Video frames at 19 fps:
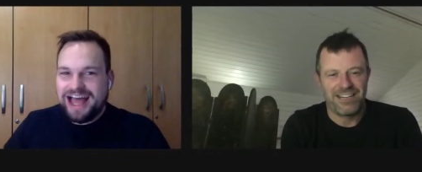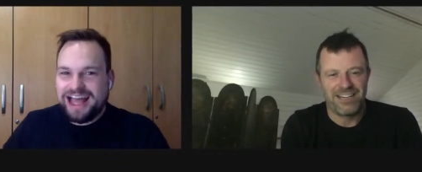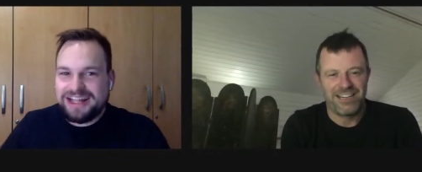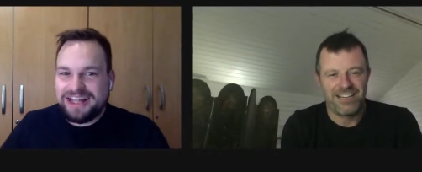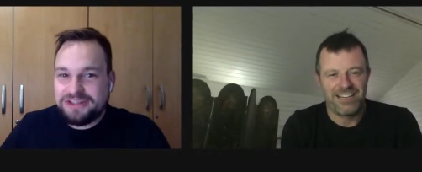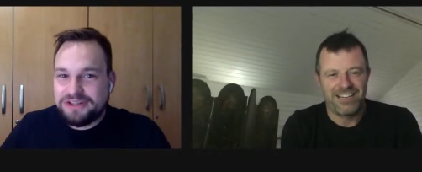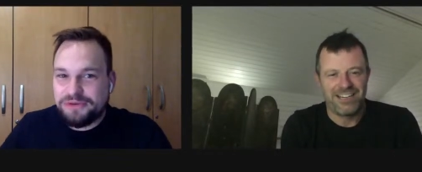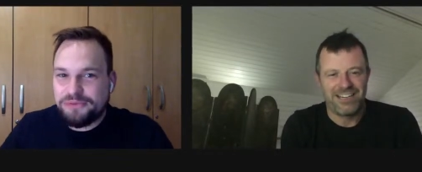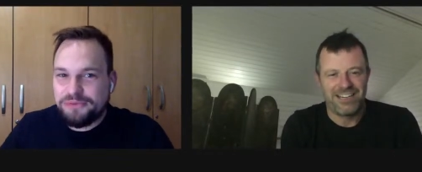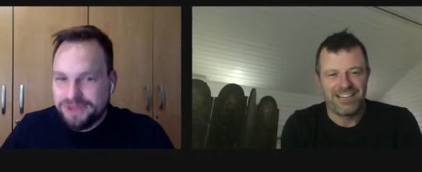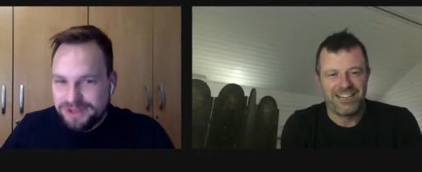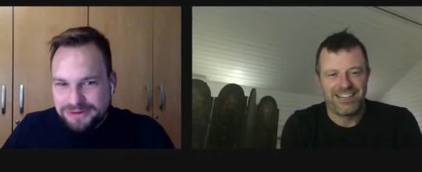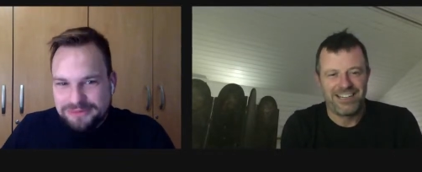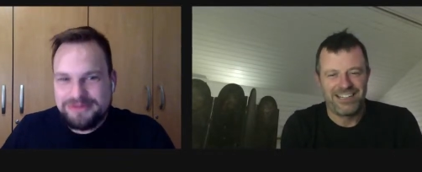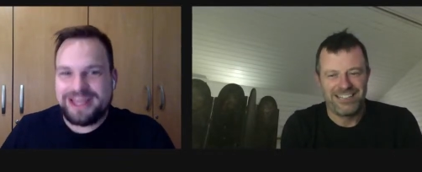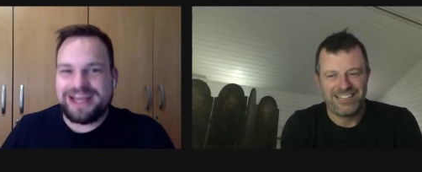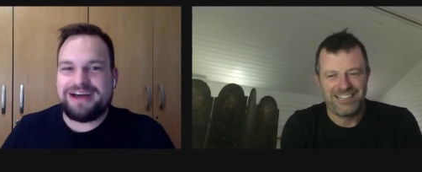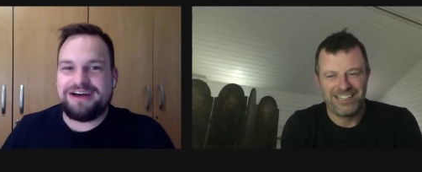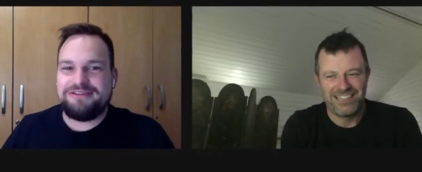Speaker 1: and
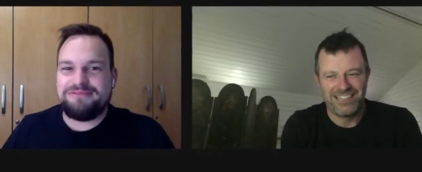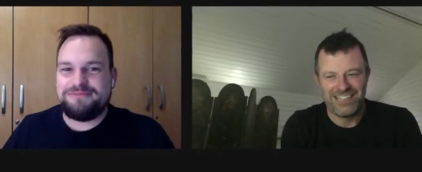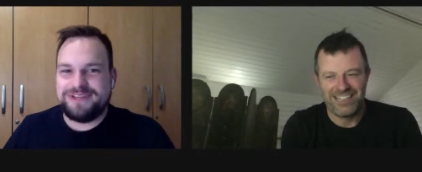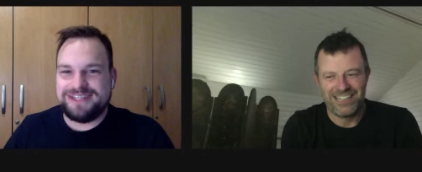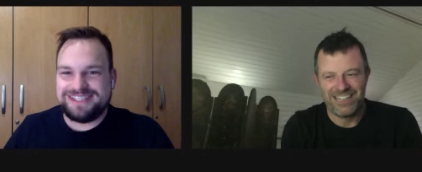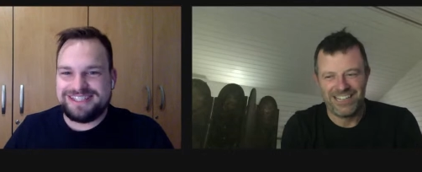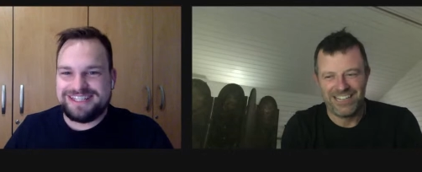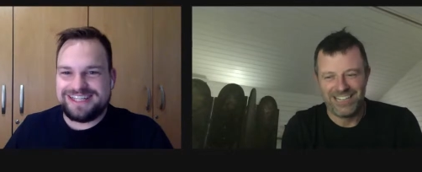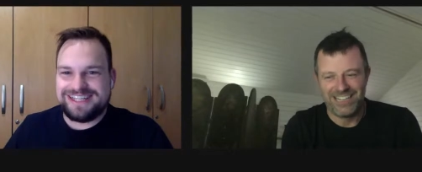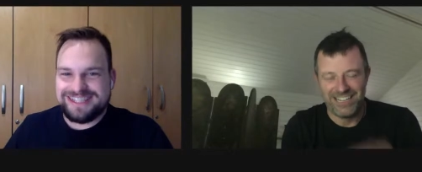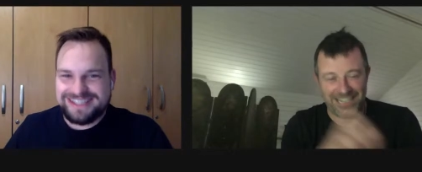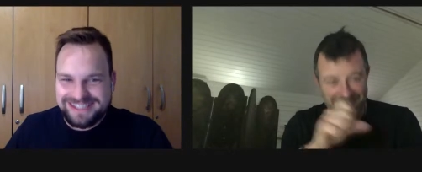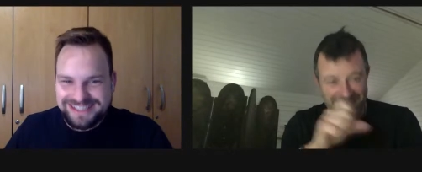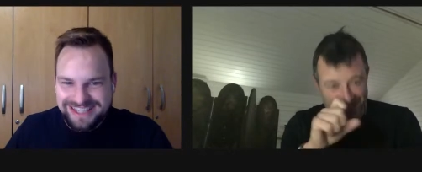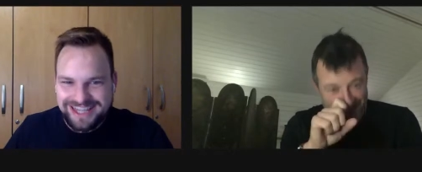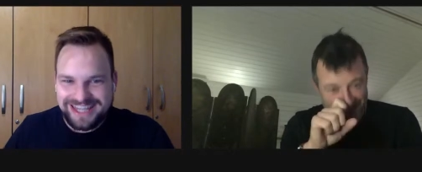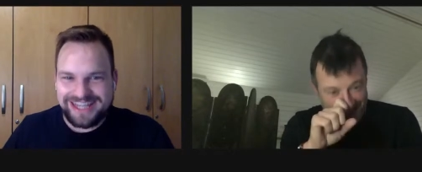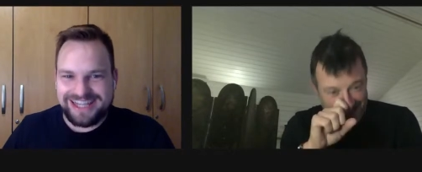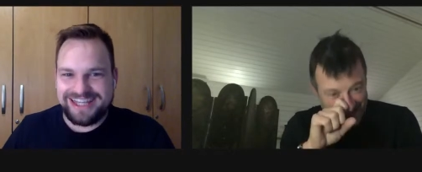we'll be out of
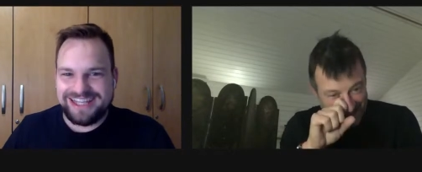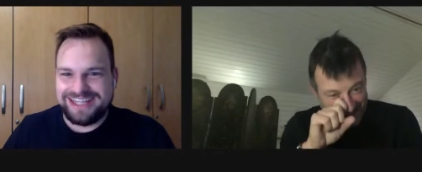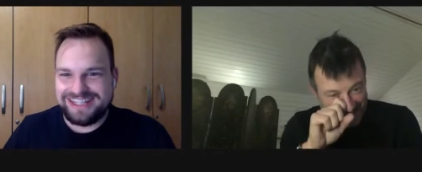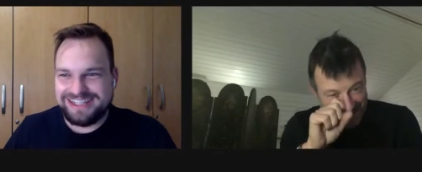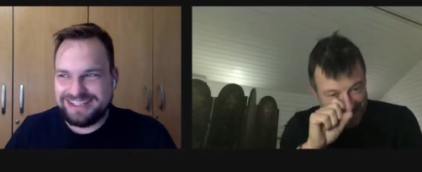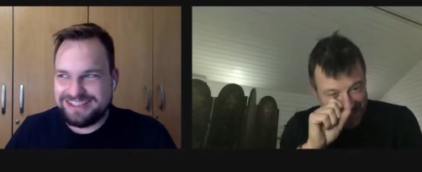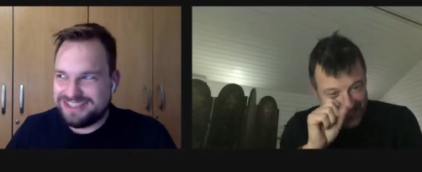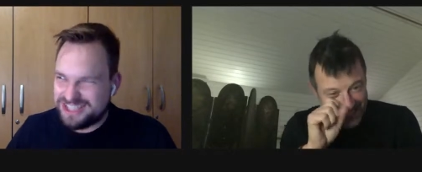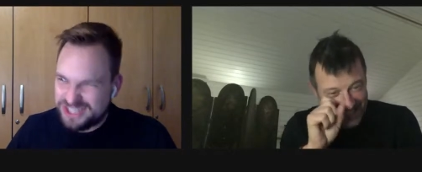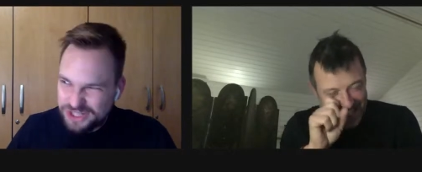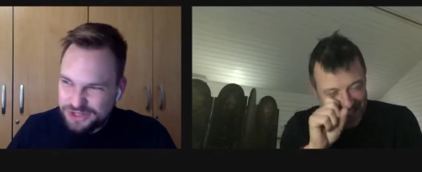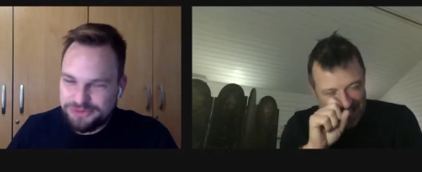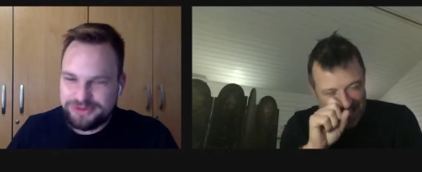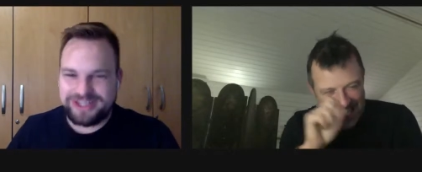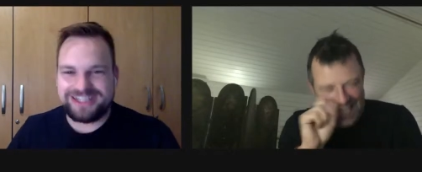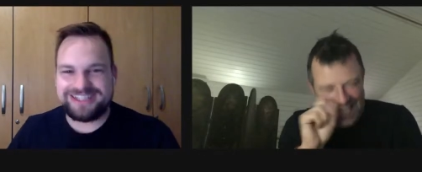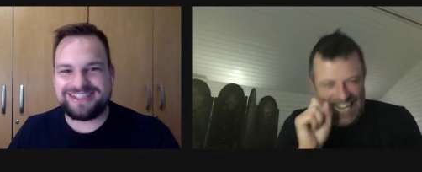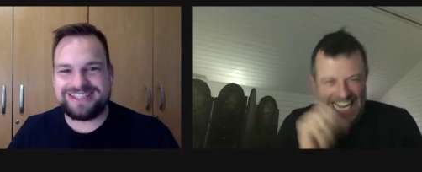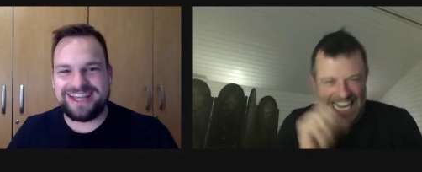business in
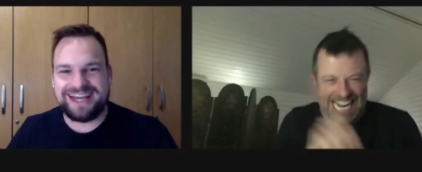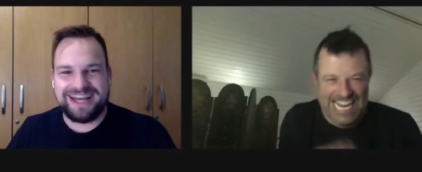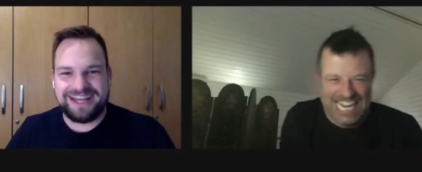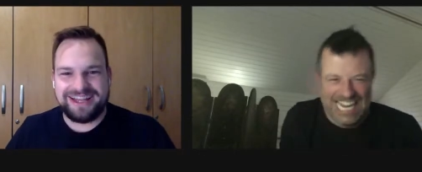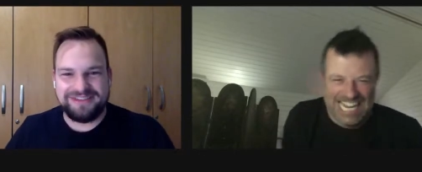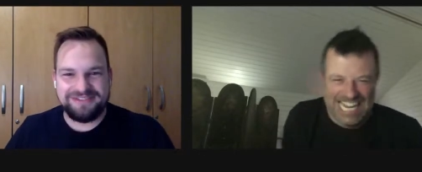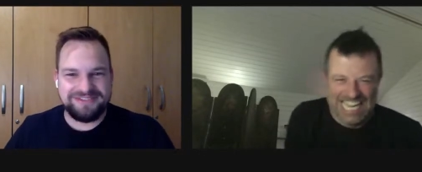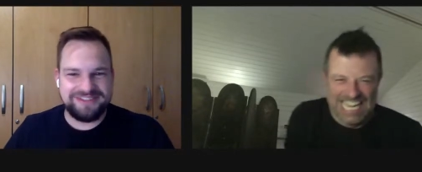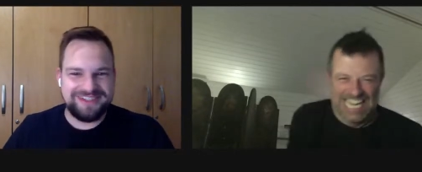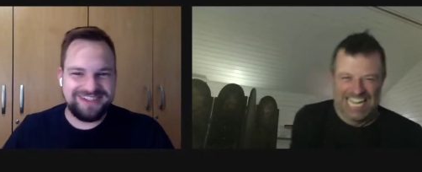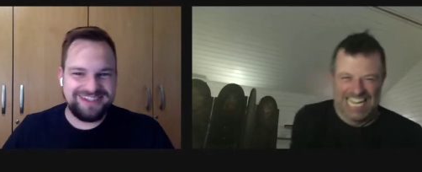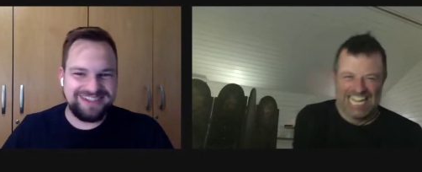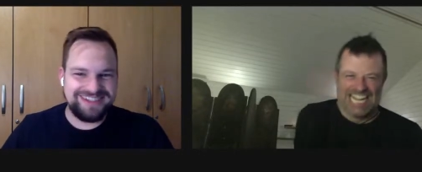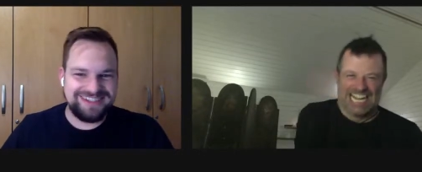two weeks' time.